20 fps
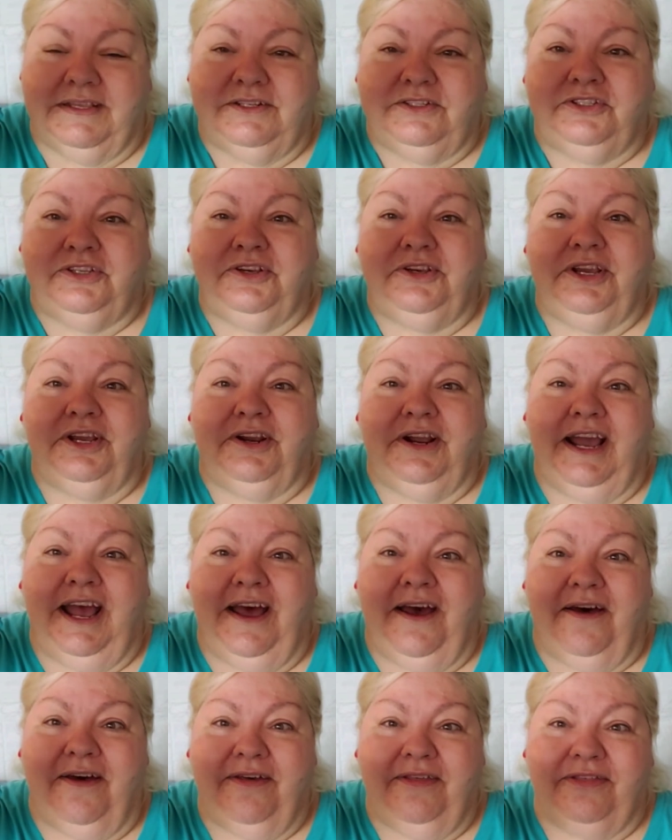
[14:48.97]
to your
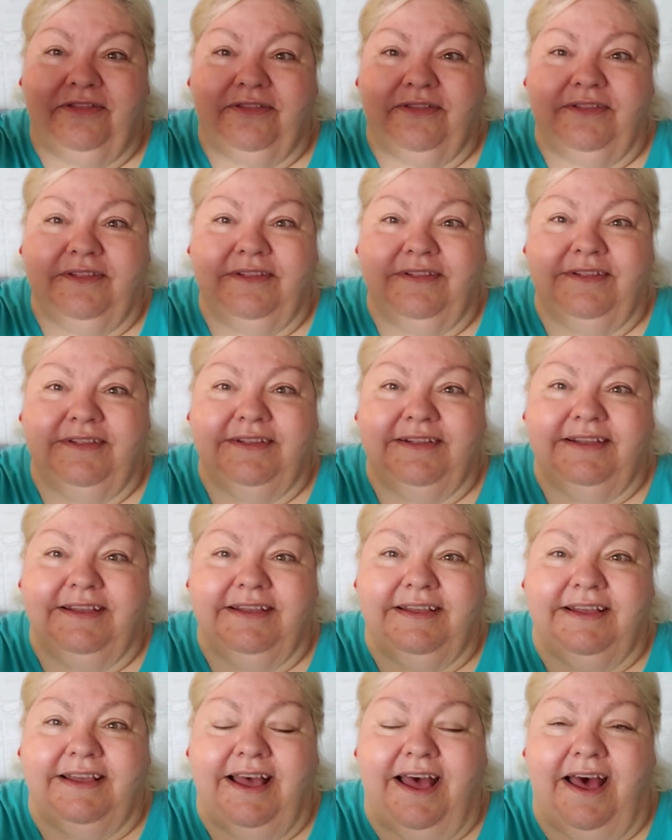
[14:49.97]
health,
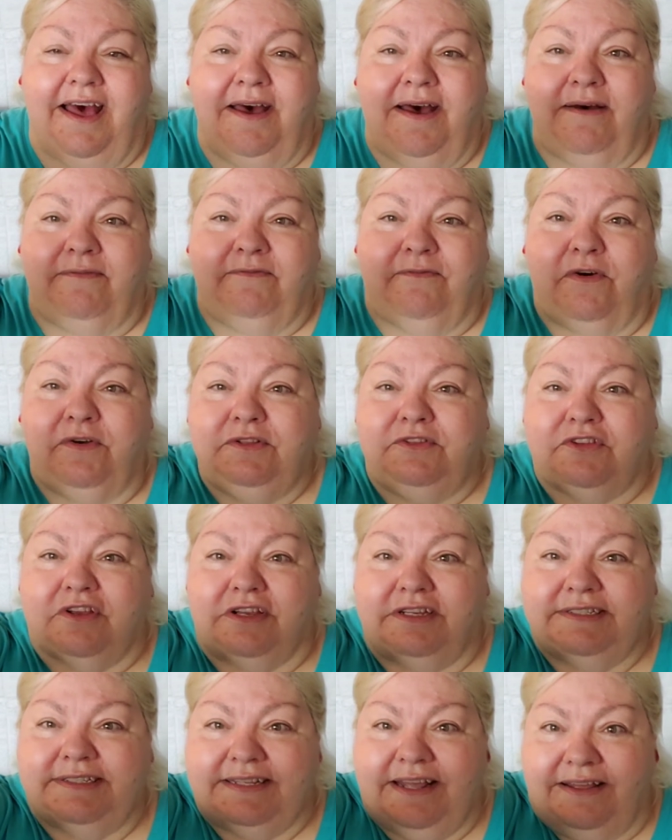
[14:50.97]
uh, votre
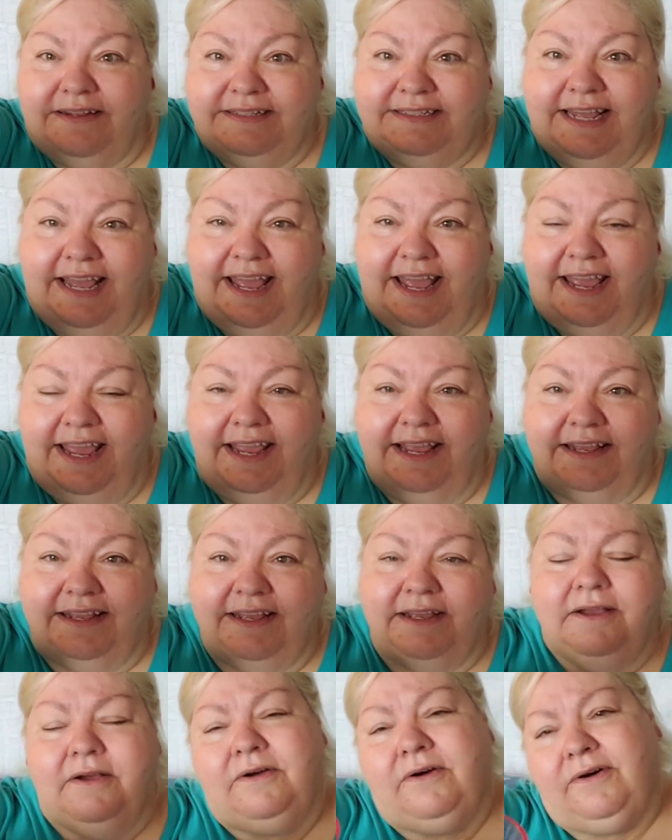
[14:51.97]
santé
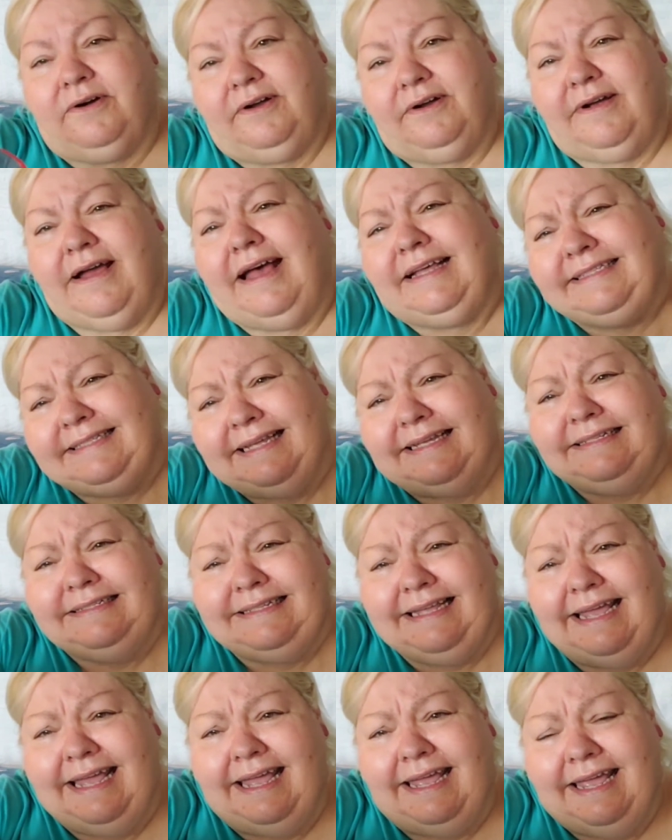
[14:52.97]
or a
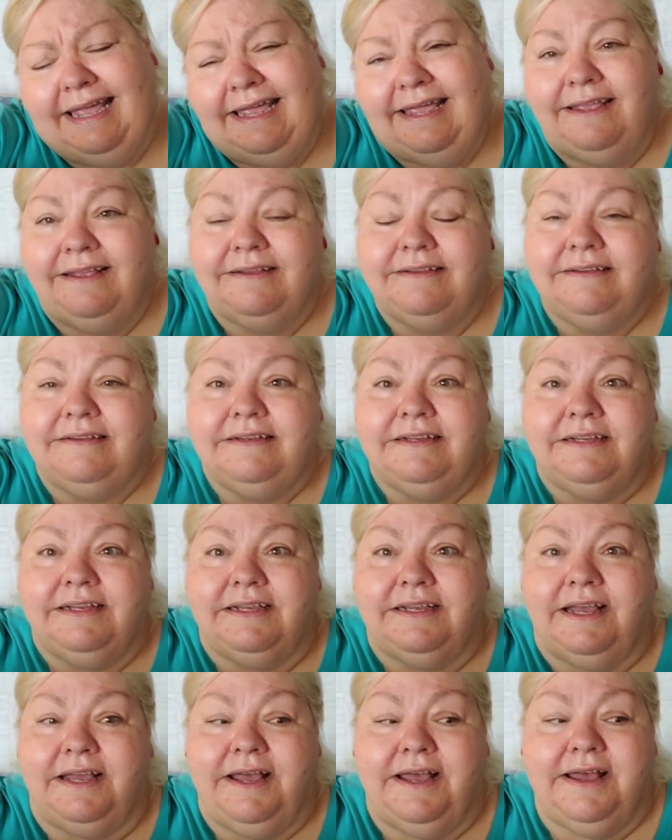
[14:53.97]
santé.
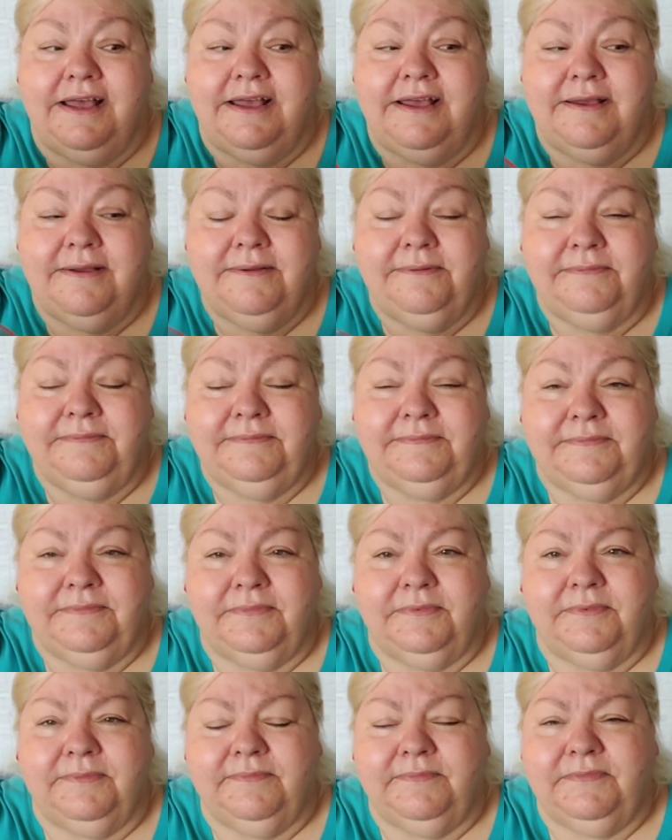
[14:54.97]
Um,
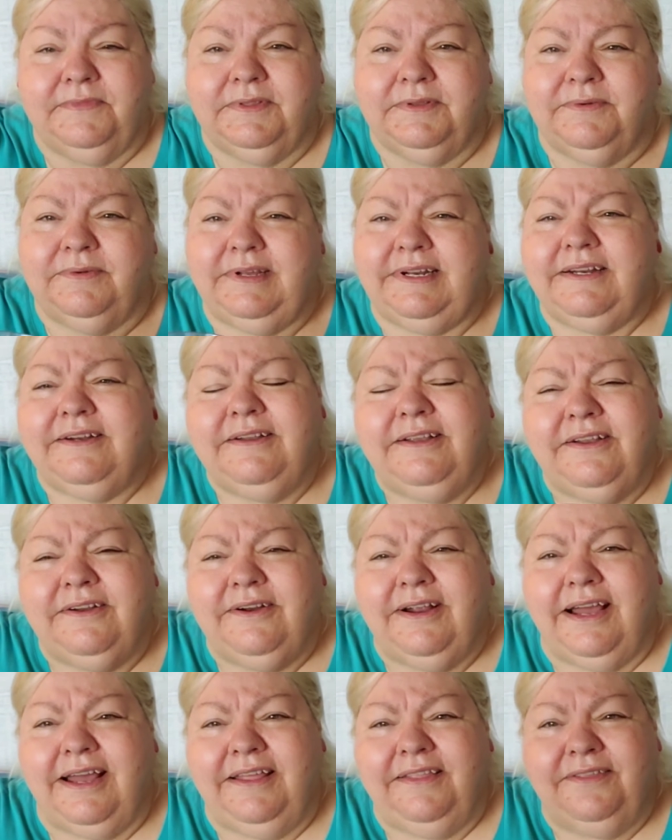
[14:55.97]
what are
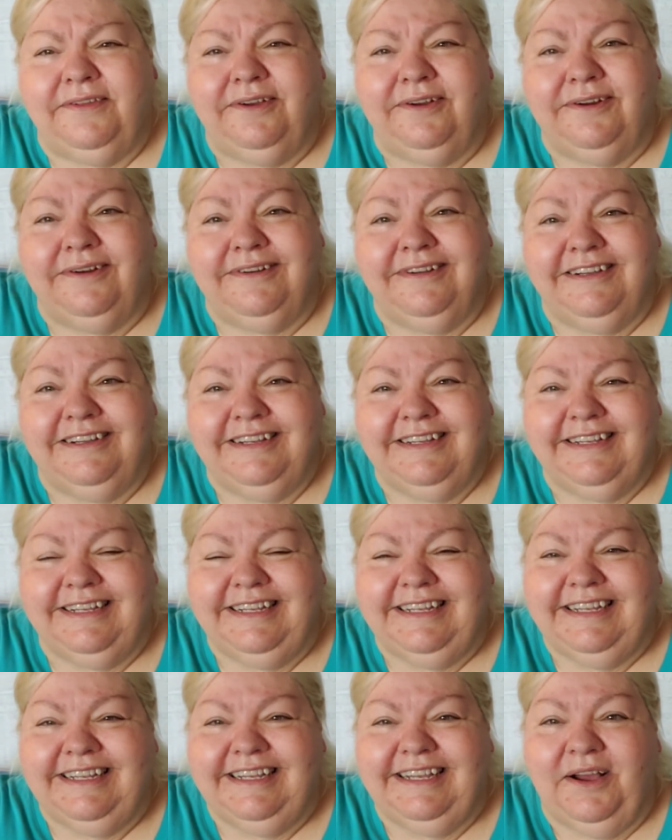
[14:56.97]
your other,
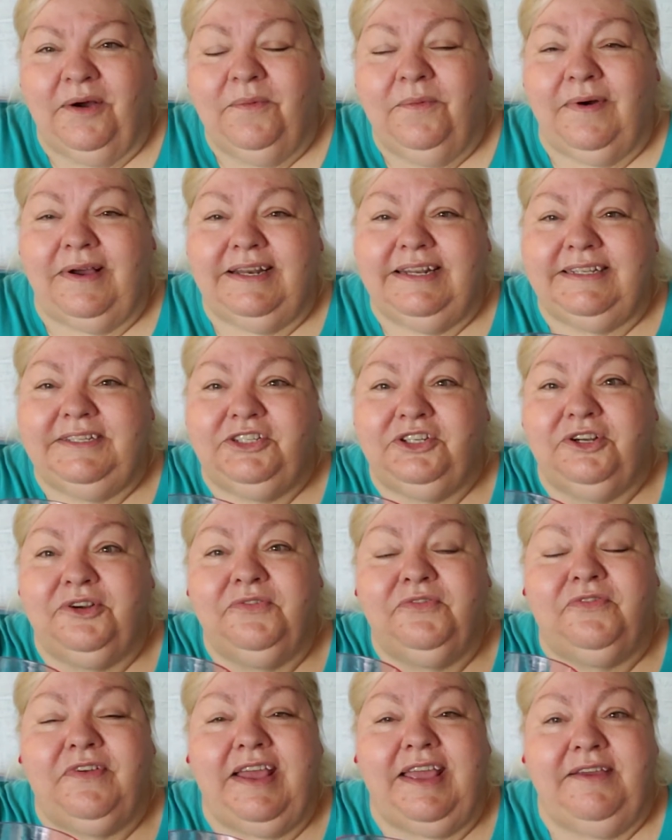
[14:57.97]
what is your
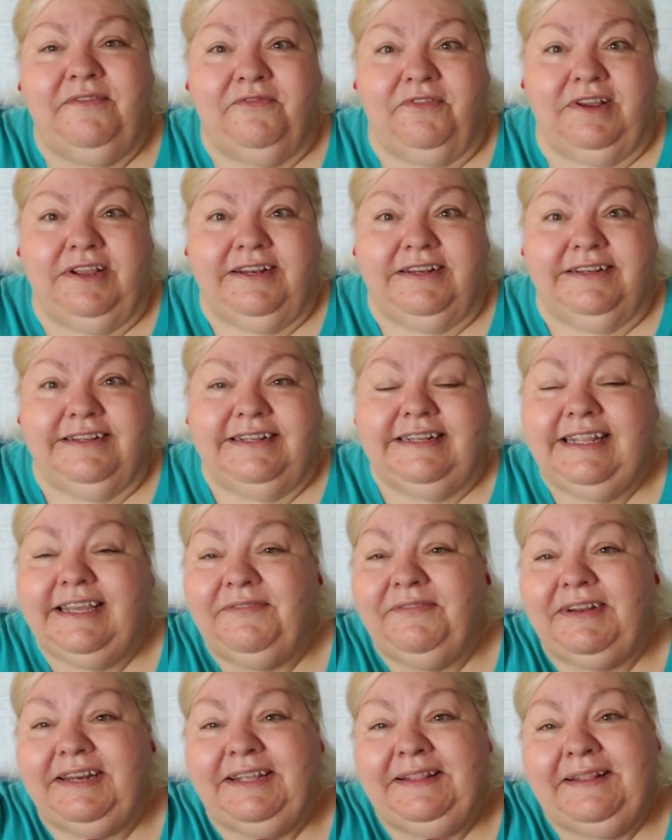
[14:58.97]
favorite?
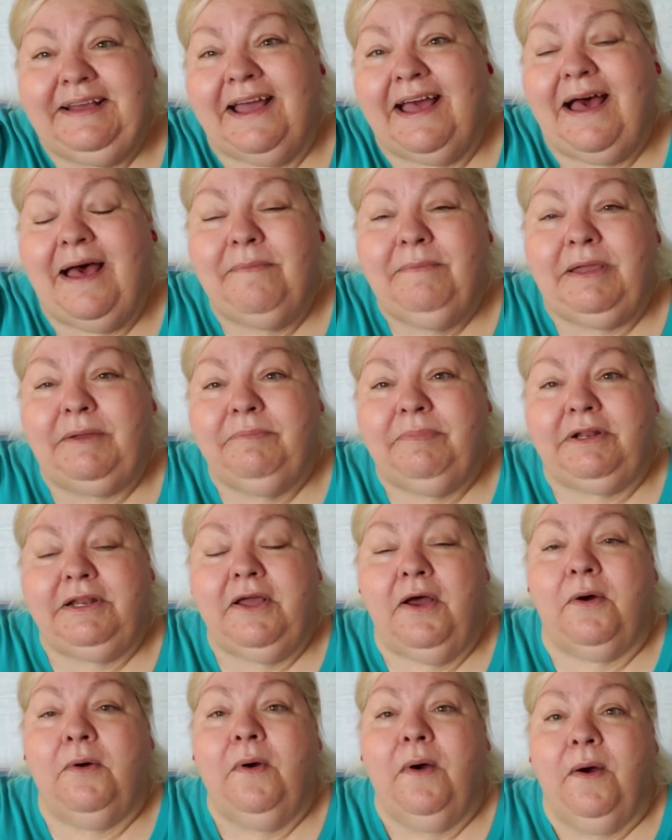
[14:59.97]
Leave it in the comment
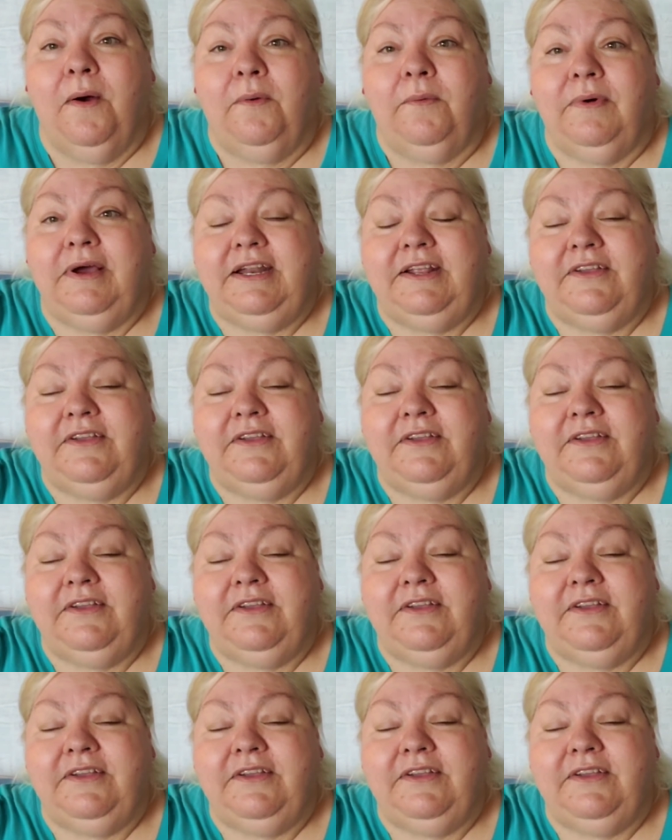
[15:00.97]
below. What